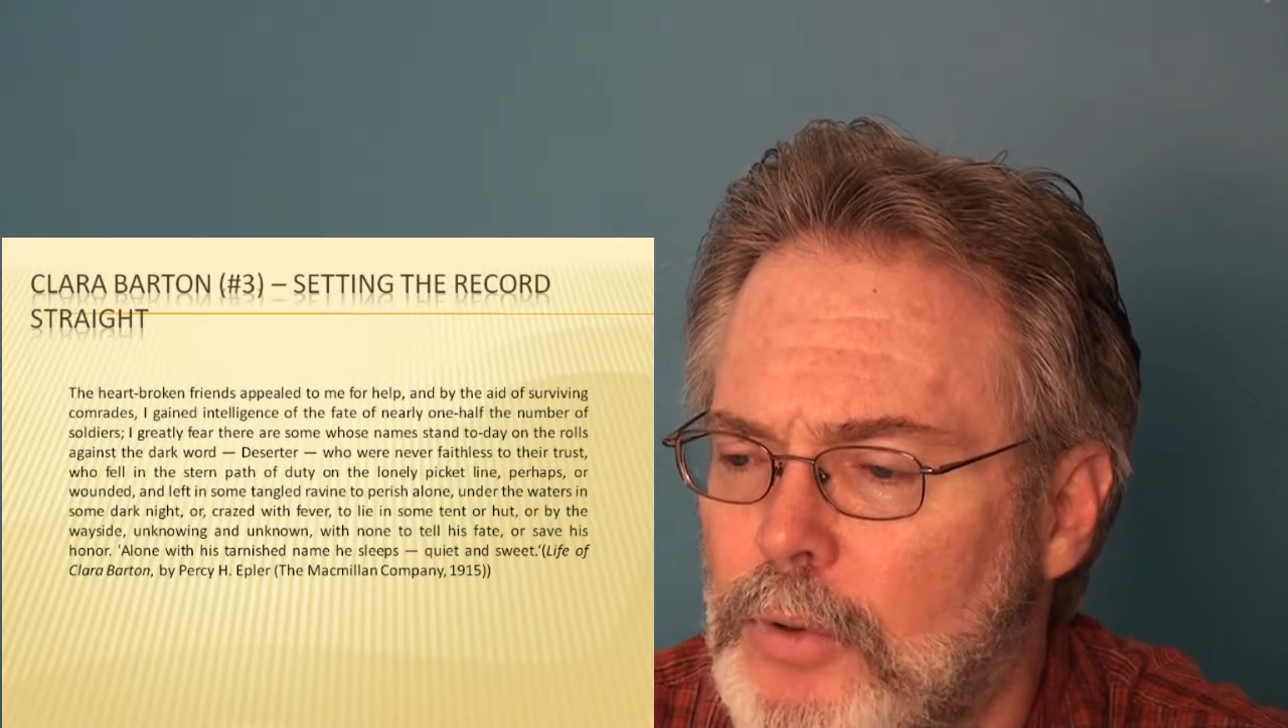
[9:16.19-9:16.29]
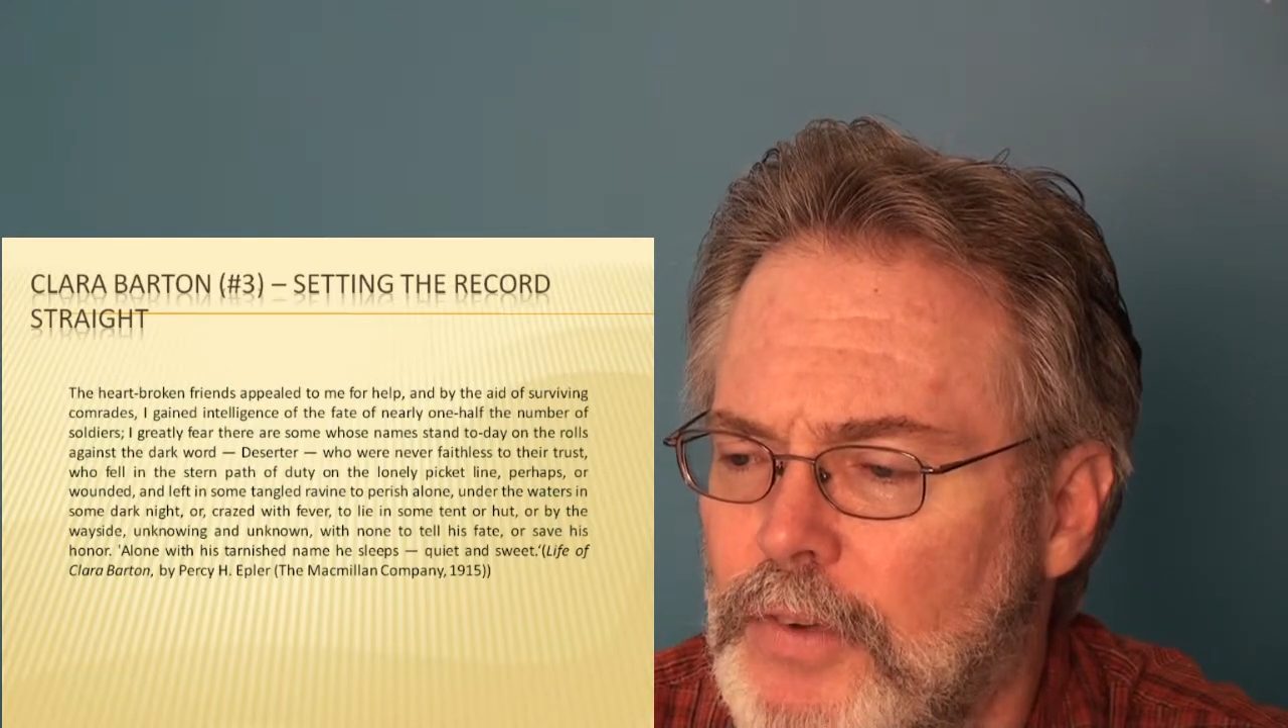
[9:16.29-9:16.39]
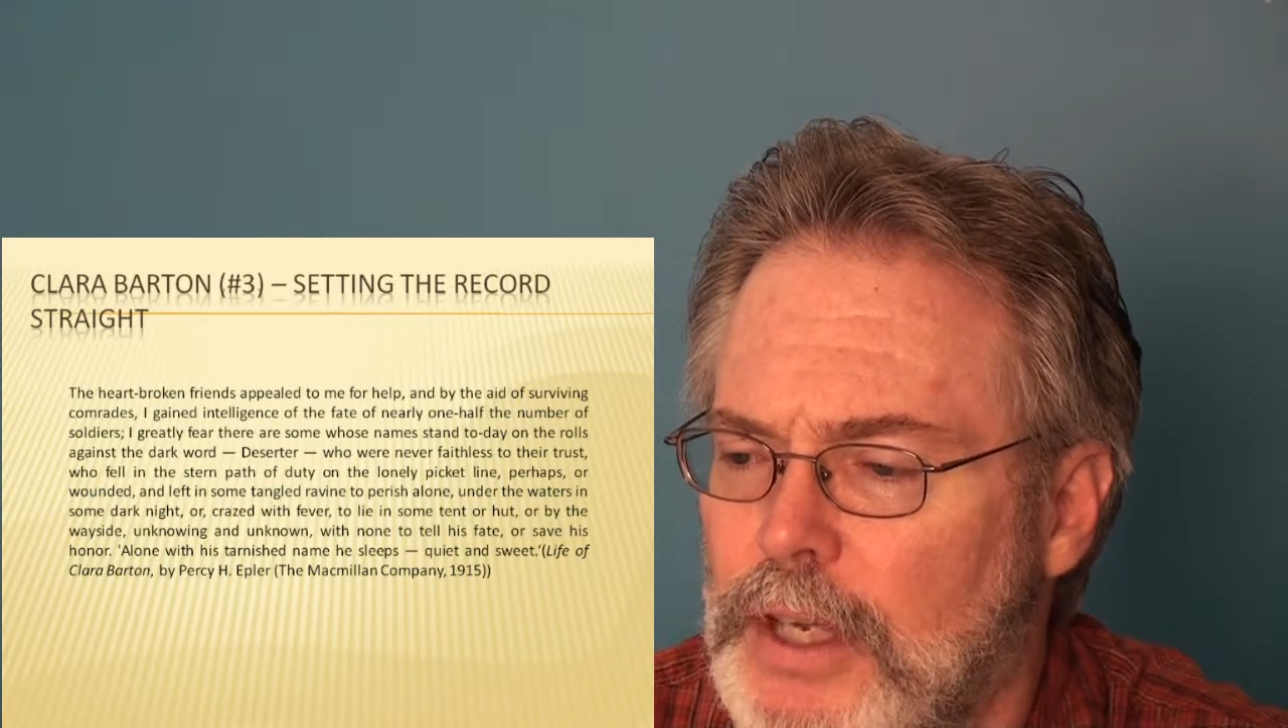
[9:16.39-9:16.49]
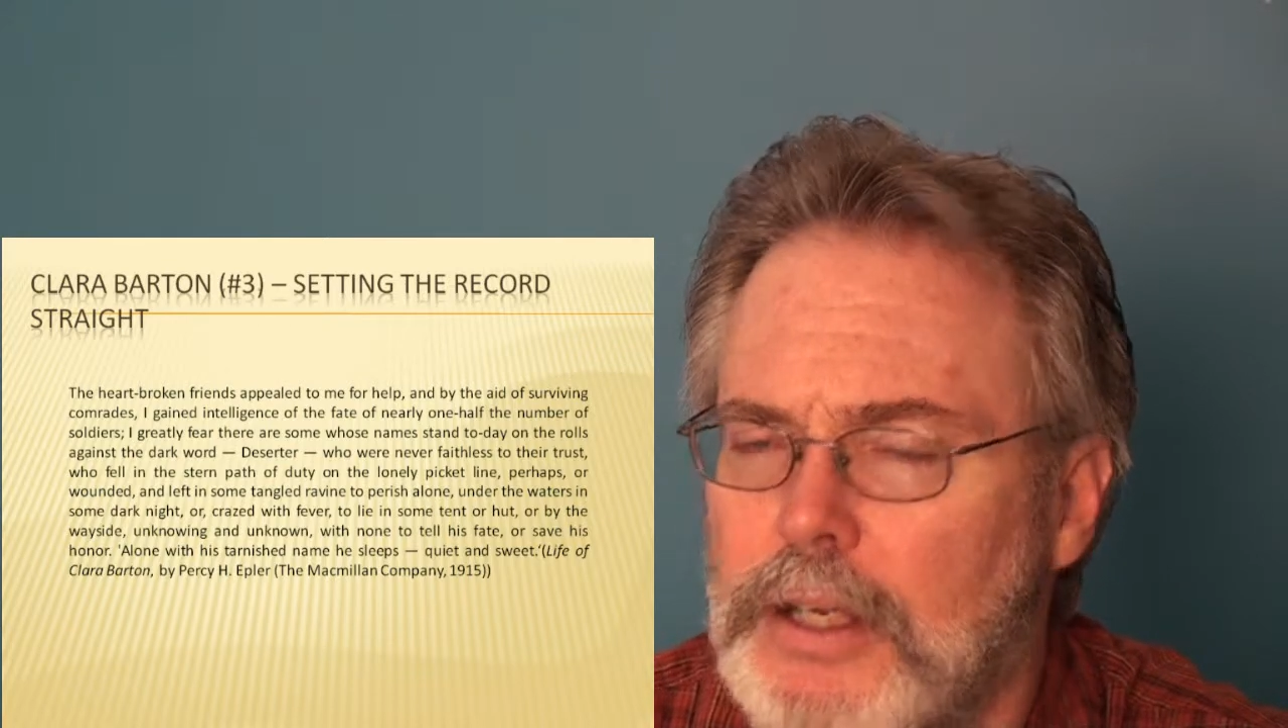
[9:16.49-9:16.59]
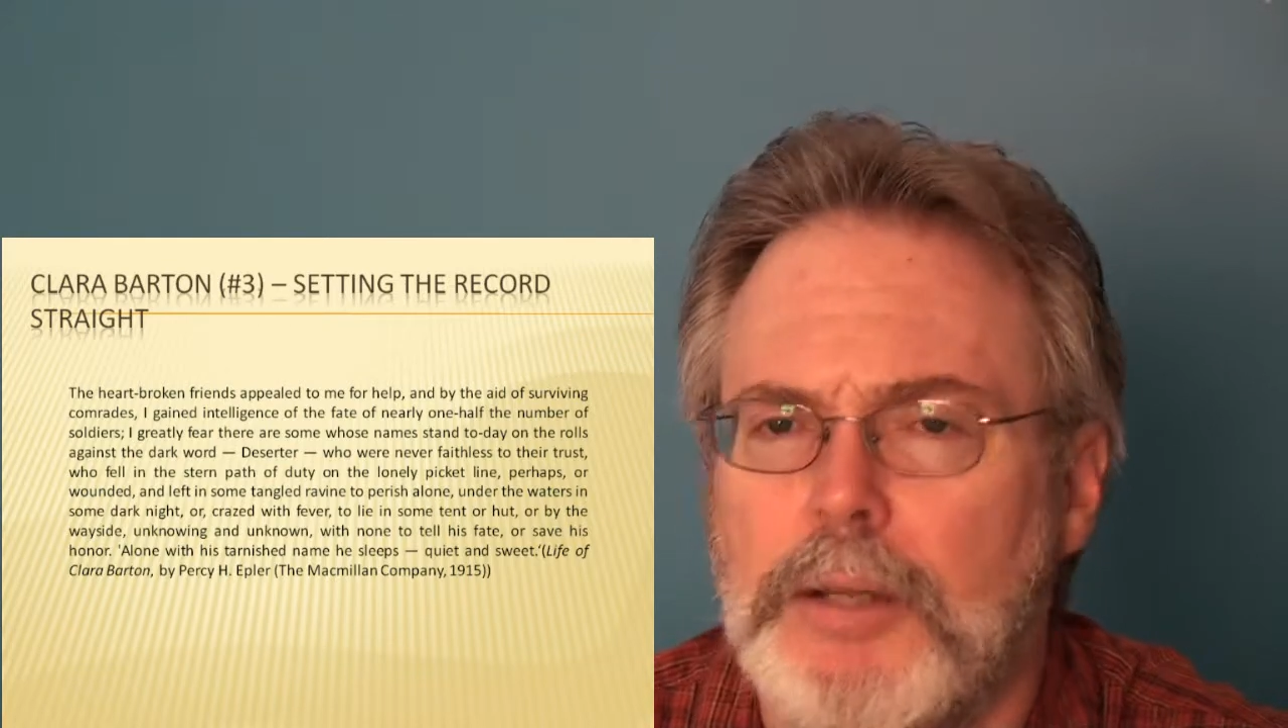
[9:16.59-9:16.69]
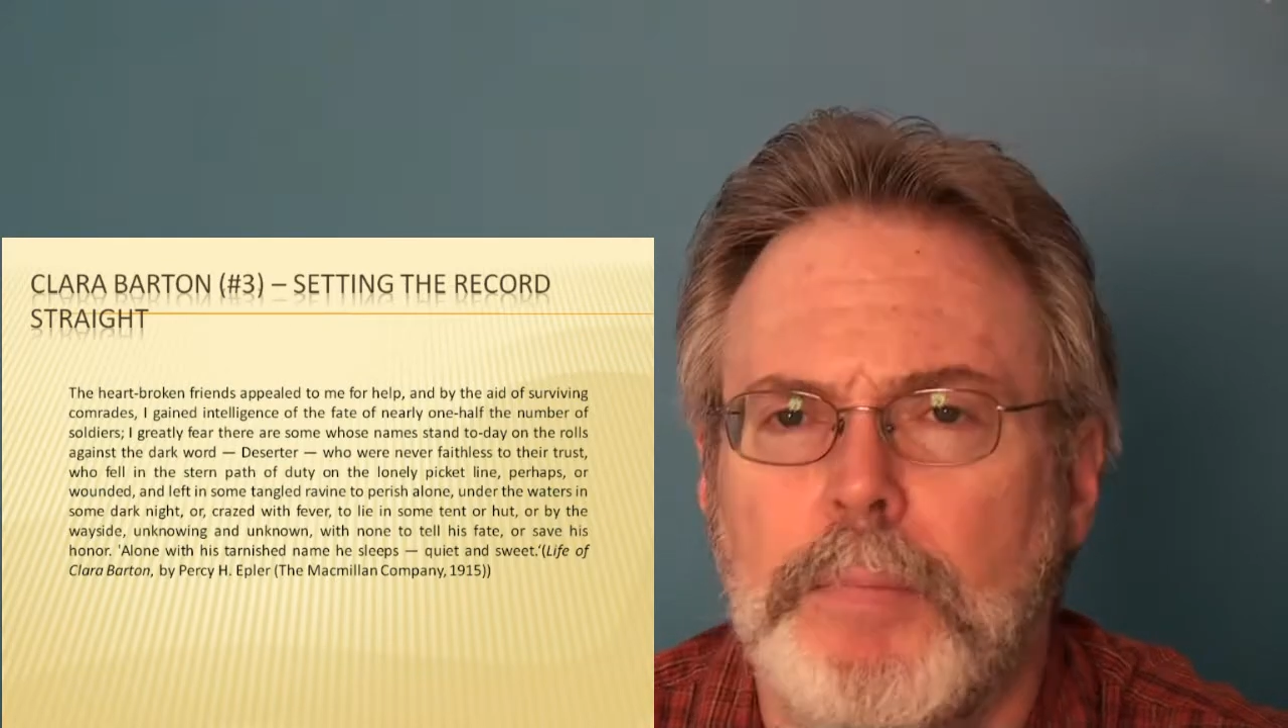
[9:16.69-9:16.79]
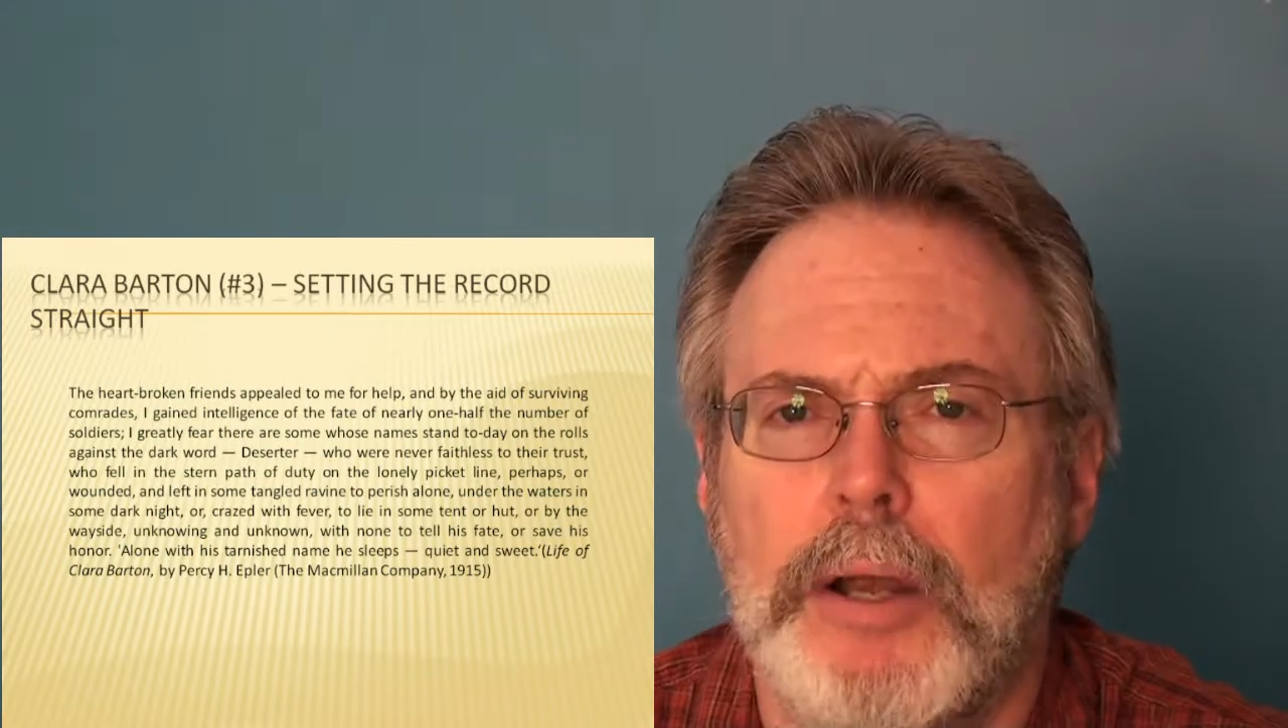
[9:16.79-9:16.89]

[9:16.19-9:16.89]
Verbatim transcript: ravine to